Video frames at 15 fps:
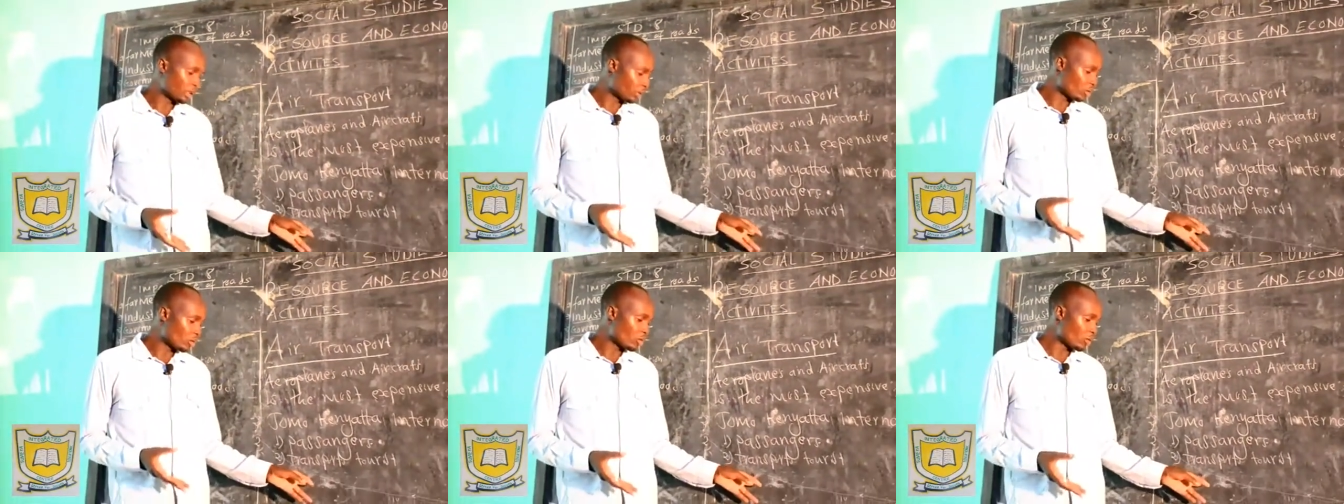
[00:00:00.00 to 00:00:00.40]

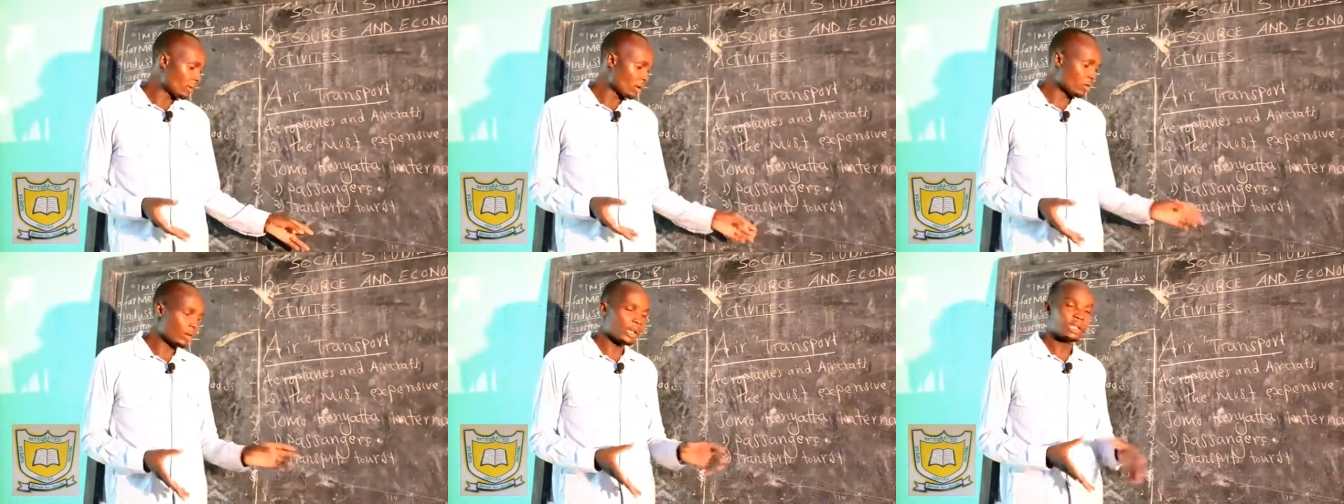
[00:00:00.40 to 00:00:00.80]
We know
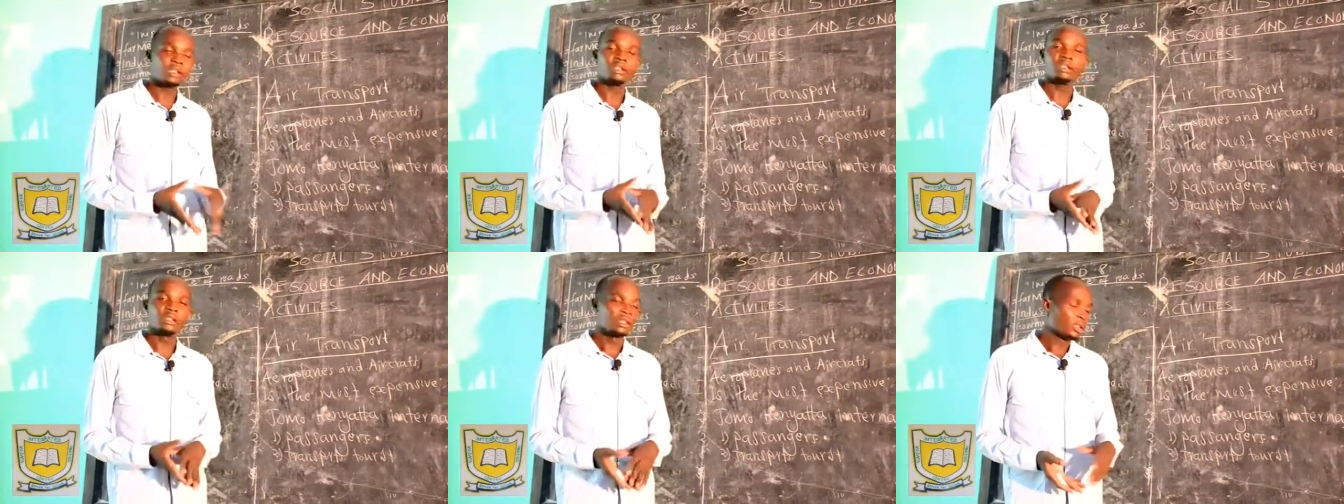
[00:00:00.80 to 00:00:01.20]
very well
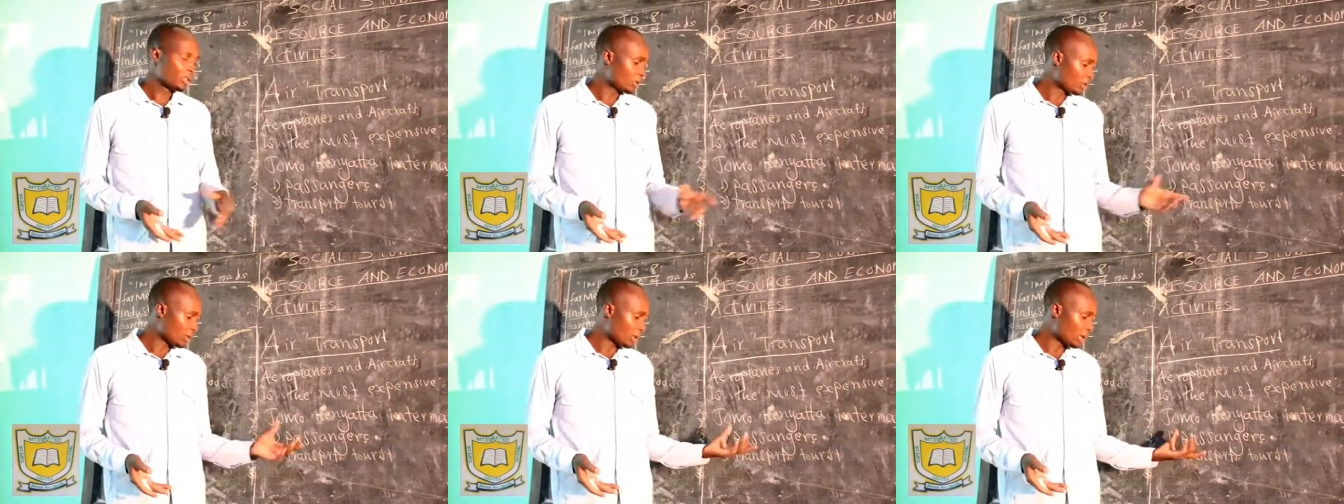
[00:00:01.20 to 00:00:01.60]

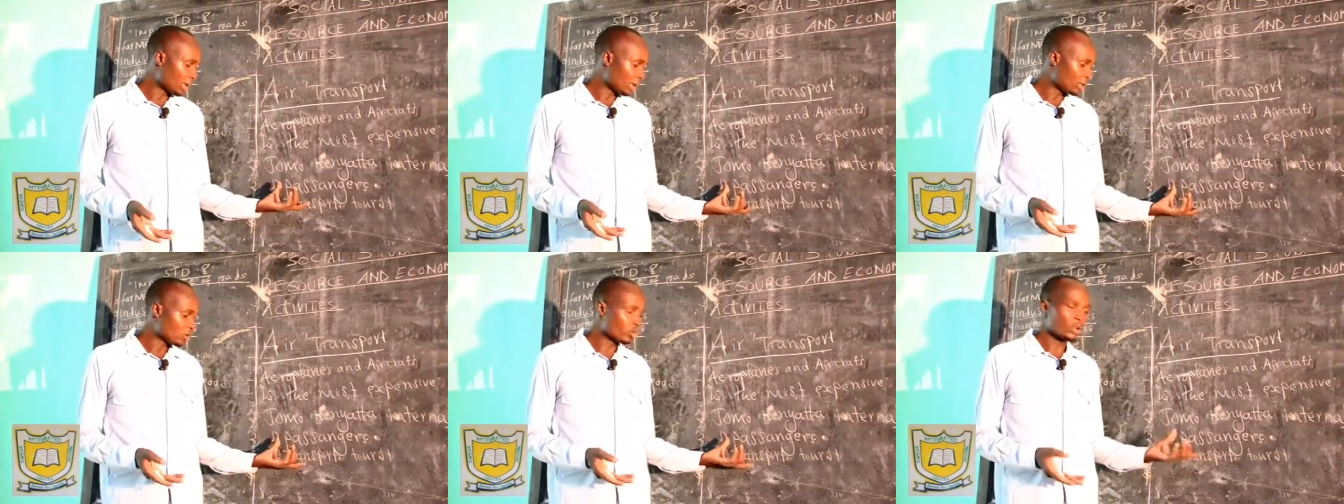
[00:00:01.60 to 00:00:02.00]

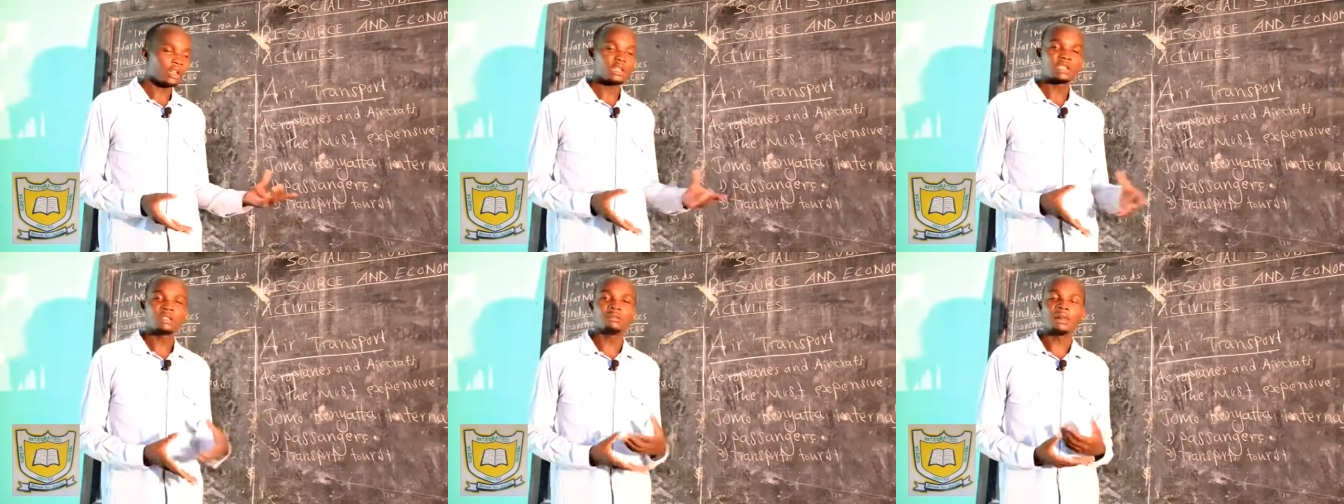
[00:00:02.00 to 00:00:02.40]

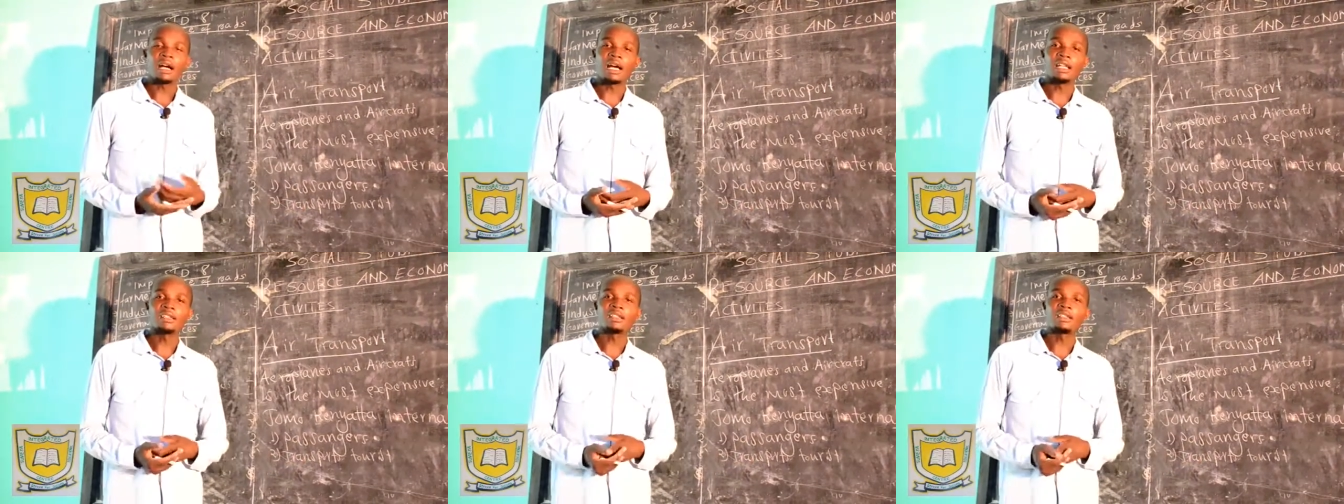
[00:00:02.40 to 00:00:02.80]
tourism
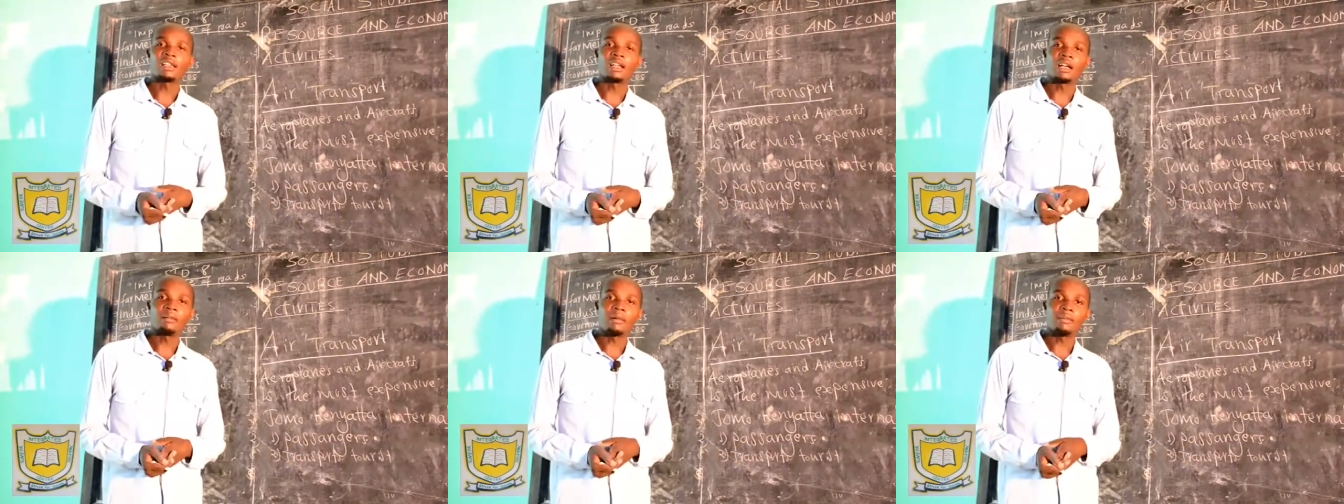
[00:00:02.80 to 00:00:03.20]
earns the
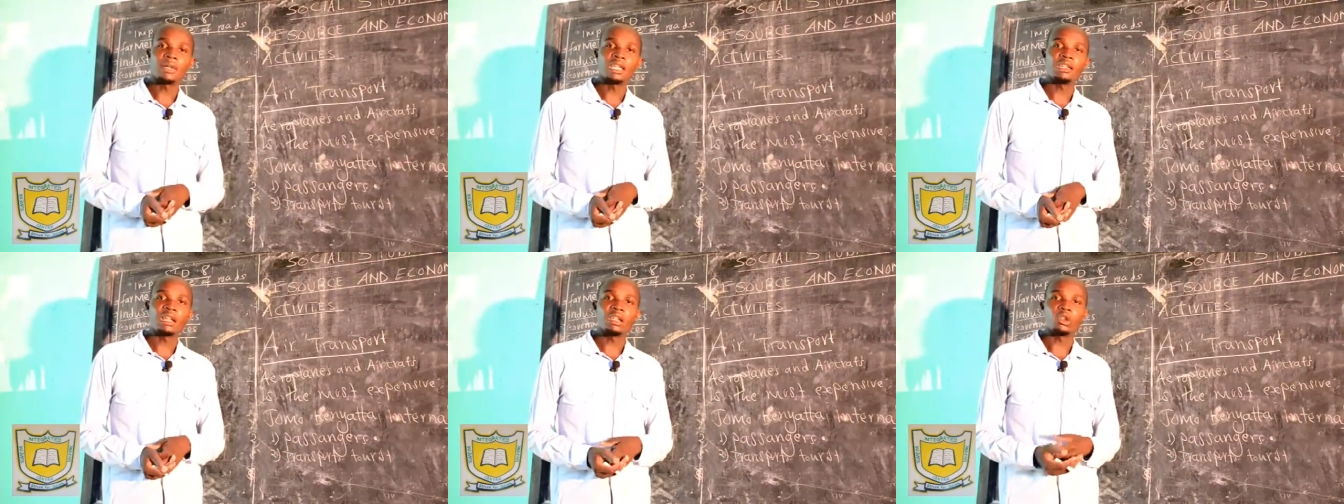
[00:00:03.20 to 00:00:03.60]

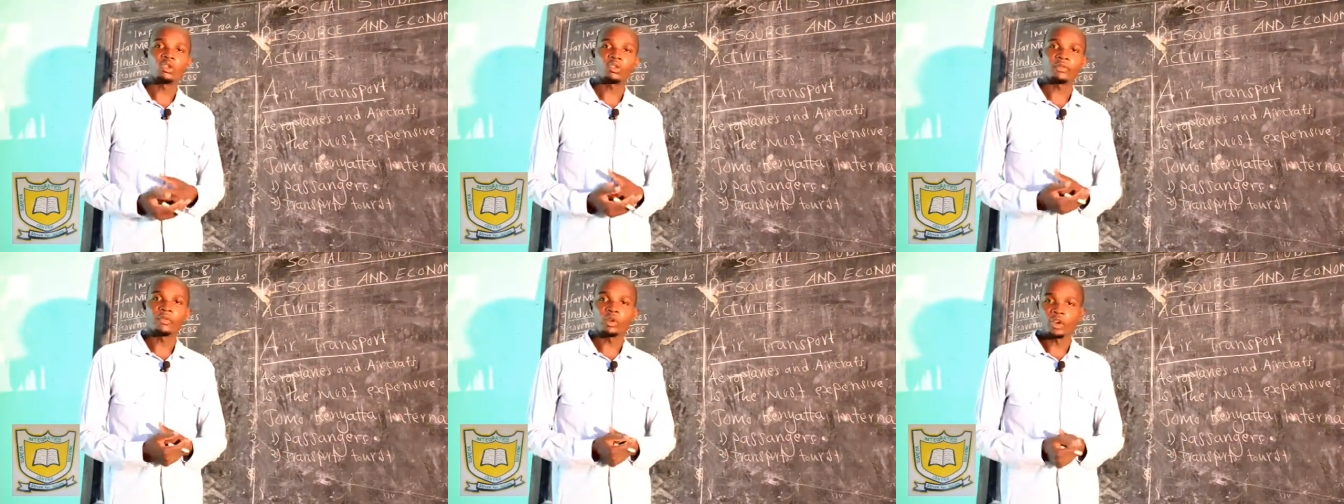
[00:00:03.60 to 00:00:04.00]
government a lot
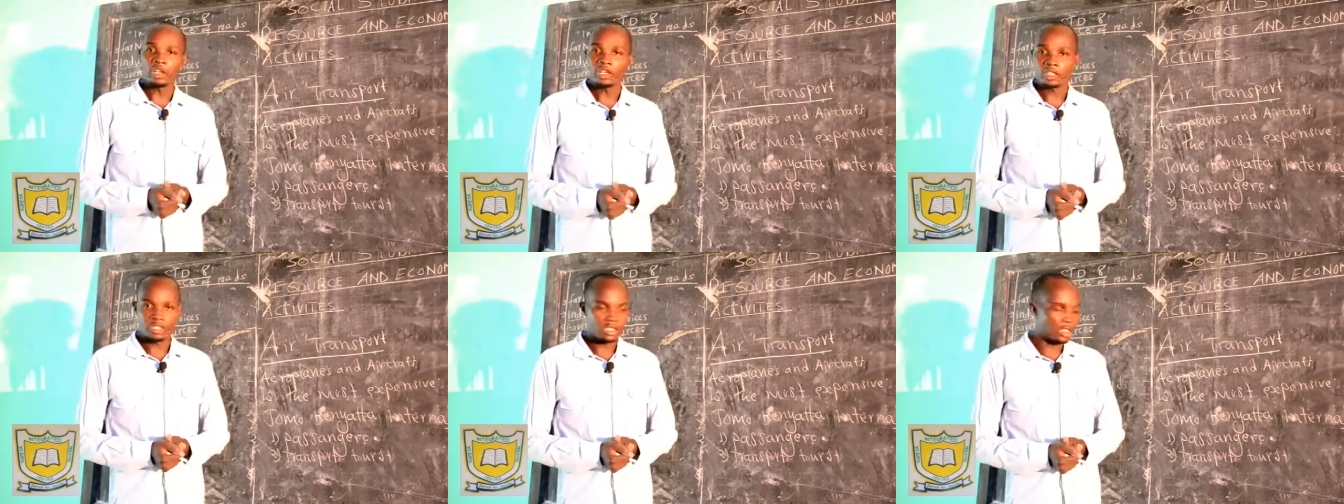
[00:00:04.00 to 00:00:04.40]
of foreign
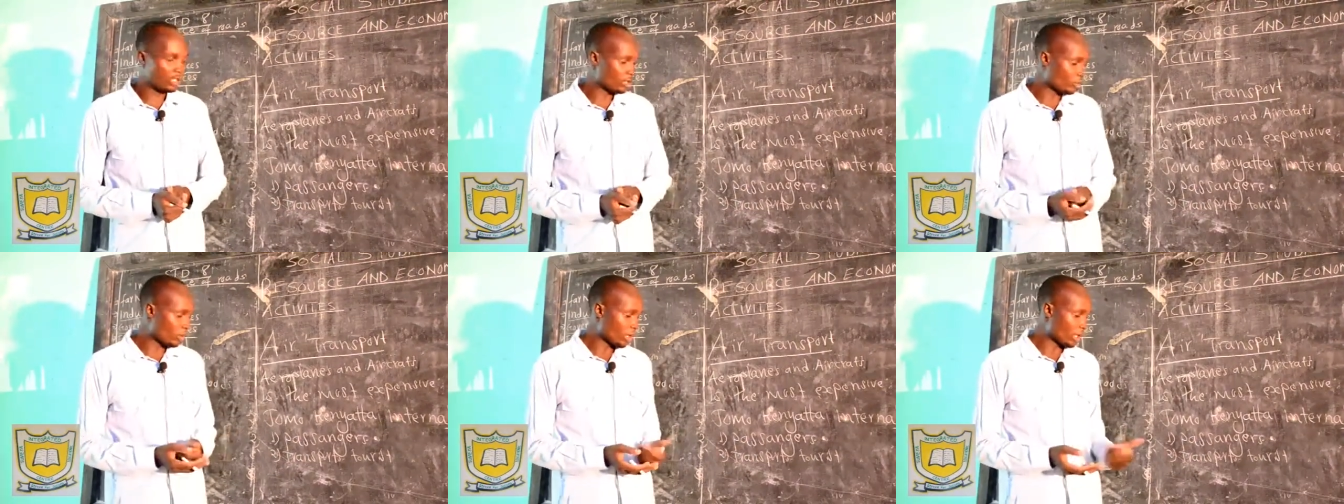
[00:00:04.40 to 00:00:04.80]

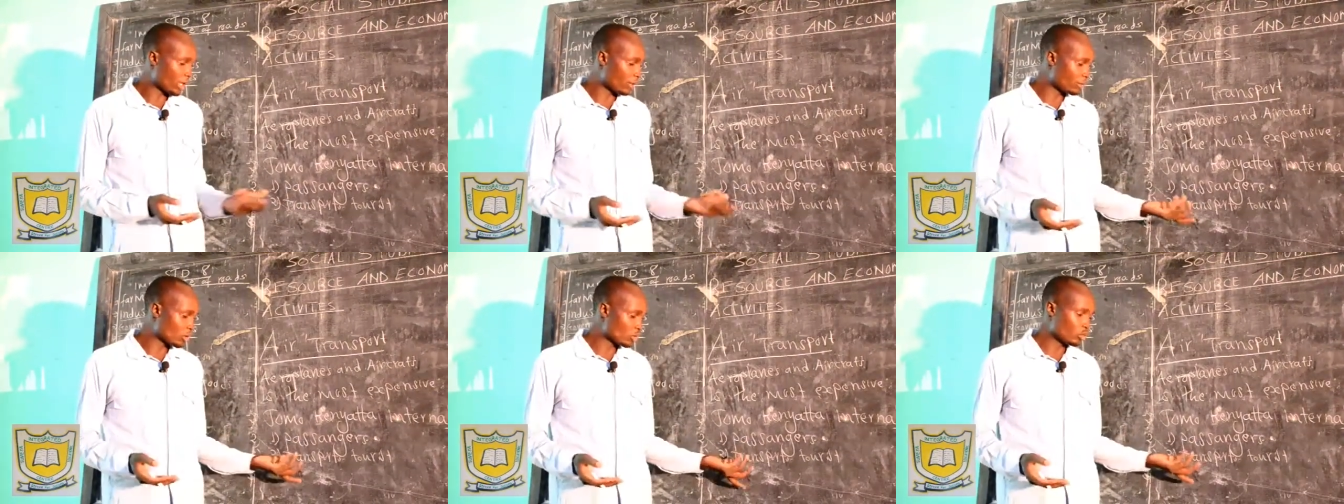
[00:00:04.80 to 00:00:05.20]
exchange when it
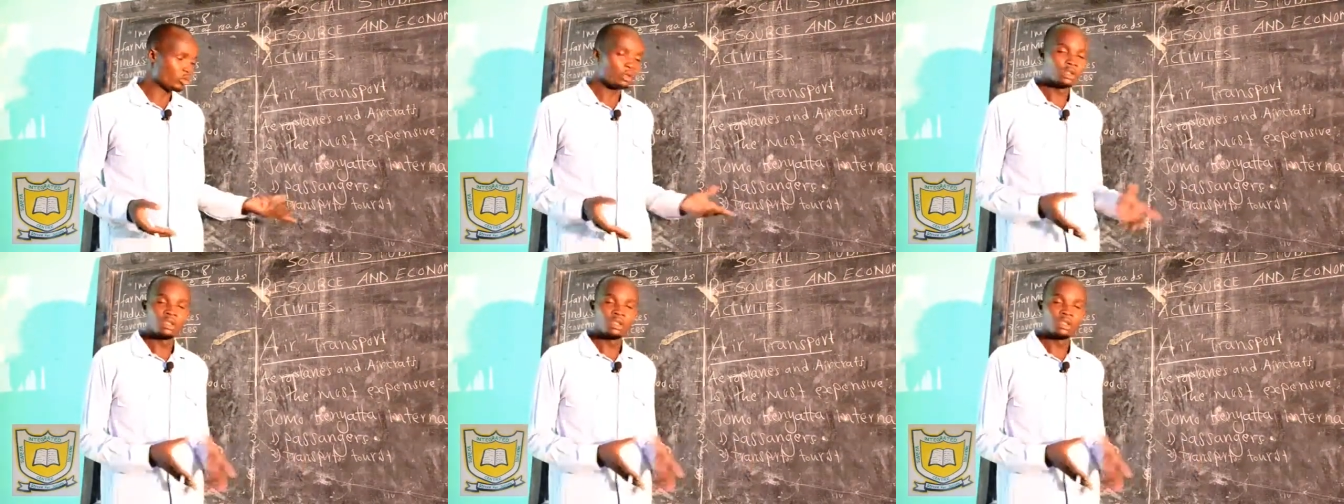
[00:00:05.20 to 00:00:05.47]
comes to